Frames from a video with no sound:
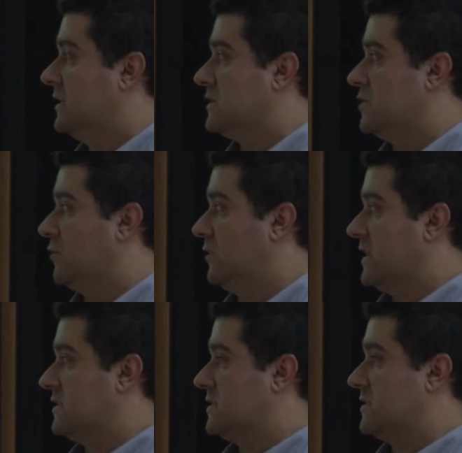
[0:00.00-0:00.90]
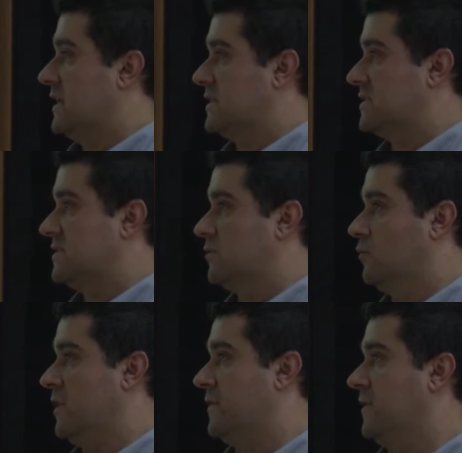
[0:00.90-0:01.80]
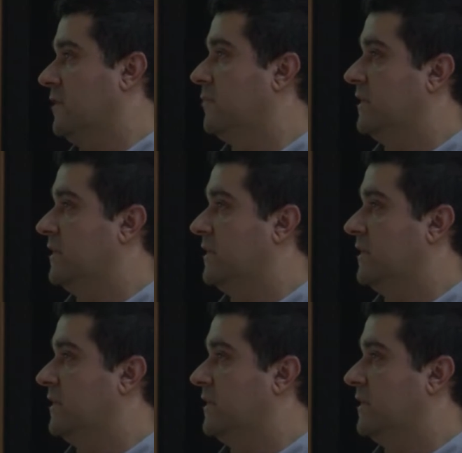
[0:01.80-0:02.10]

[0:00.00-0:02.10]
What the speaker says: So that's one thing,